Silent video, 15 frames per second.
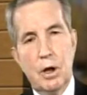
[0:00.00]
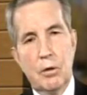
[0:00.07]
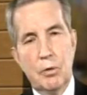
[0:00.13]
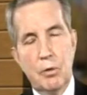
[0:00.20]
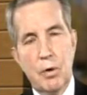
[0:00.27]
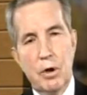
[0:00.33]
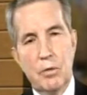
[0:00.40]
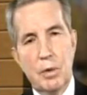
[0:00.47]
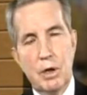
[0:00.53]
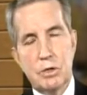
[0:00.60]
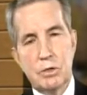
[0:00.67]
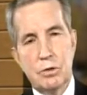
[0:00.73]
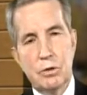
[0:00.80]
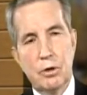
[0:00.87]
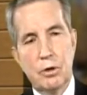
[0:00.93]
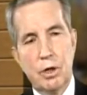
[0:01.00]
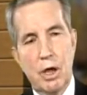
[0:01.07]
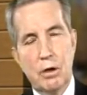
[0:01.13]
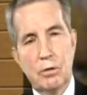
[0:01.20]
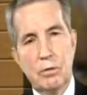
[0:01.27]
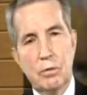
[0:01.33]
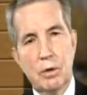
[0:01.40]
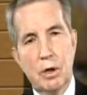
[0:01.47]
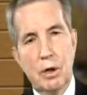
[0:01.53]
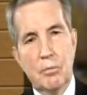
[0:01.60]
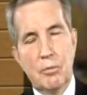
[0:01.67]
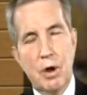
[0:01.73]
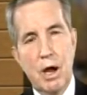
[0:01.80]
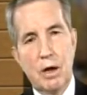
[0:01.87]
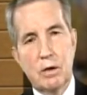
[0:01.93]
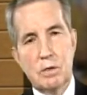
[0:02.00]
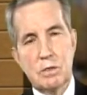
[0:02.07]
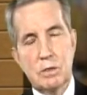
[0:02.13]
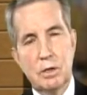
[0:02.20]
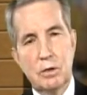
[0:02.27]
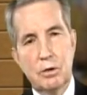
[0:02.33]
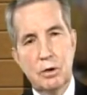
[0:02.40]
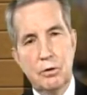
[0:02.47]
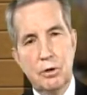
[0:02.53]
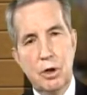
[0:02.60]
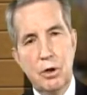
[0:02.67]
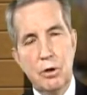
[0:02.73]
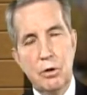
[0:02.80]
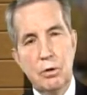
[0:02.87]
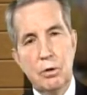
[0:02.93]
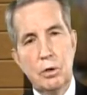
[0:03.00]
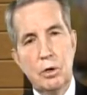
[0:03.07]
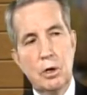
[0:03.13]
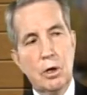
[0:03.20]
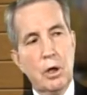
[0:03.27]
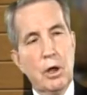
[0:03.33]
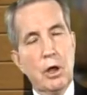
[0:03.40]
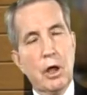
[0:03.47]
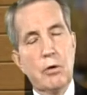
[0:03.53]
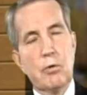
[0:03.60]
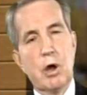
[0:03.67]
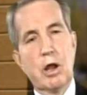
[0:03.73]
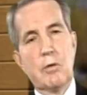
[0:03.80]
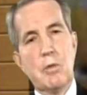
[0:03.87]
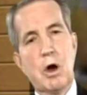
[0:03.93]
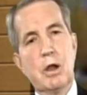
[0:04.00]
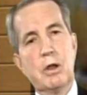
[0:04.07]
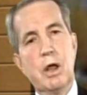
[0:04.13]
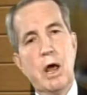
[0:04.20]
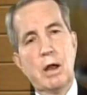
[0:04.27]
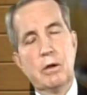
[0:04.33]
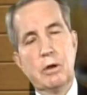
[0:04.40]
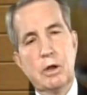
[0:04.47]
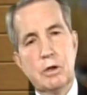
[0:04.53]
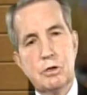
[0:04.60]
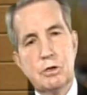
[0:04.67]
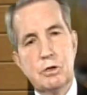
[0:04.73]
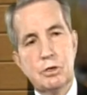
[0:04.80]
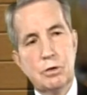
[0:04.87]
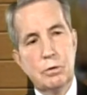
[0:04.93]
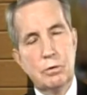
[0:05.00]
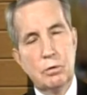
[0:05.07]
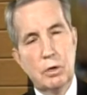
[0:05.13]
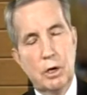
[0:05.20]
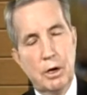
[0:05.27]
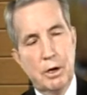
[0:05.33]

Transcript: We want to make sure that practice can continue. And while I'm on that issue,